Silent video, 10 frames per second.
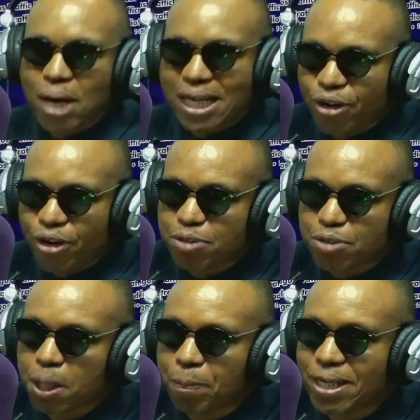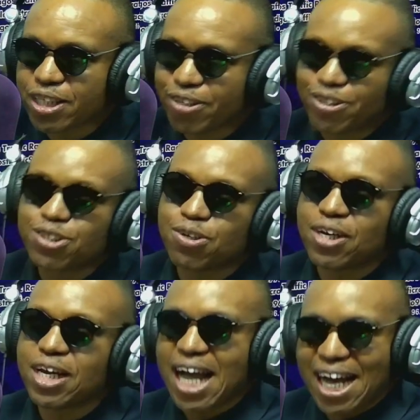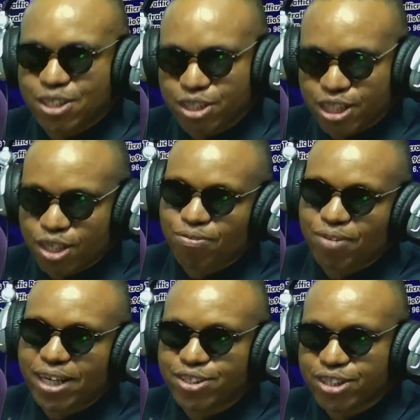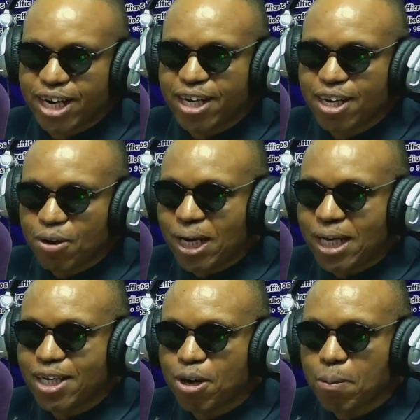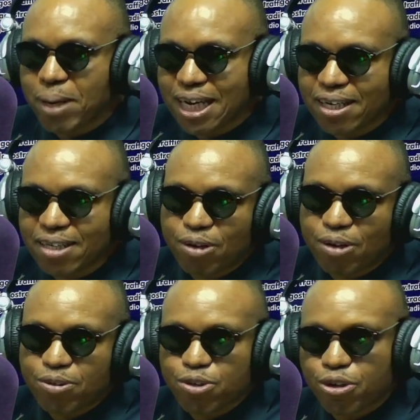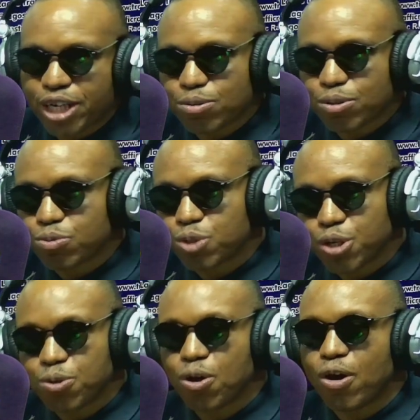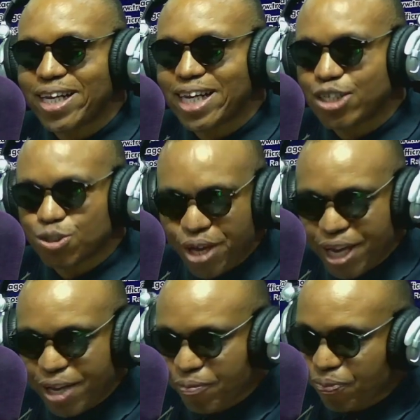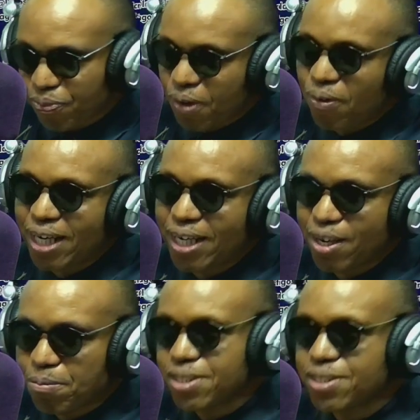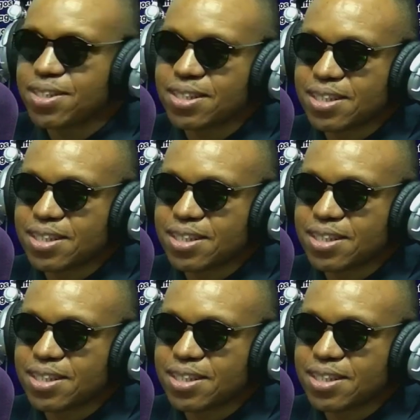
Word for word: like to connect with the Pest Control Association of Nigeria, what are the numbers? And if you want to connect with you or Ida Somoye, what are the numbers?